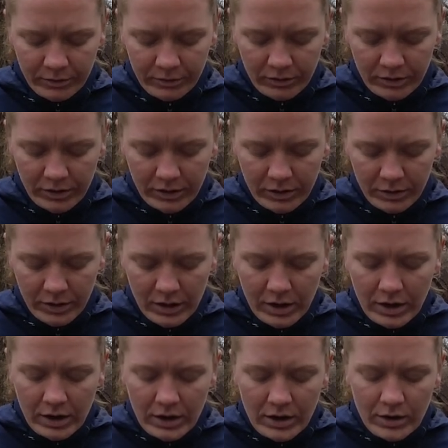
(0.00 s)
So
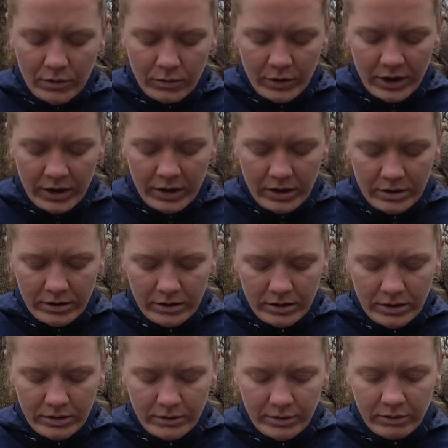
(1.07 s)
we are
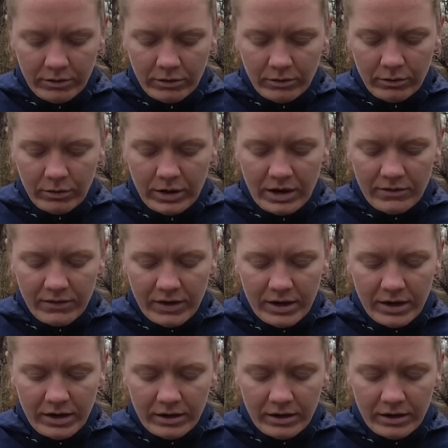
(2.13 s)
going to navigate,